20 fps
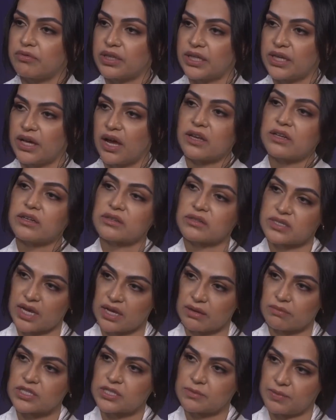really
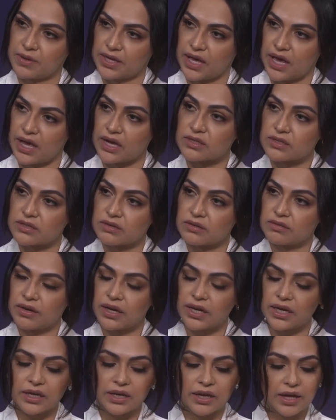understand what's being asked,
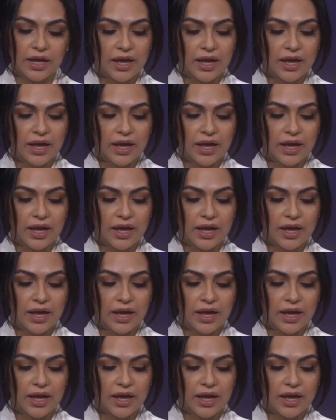right?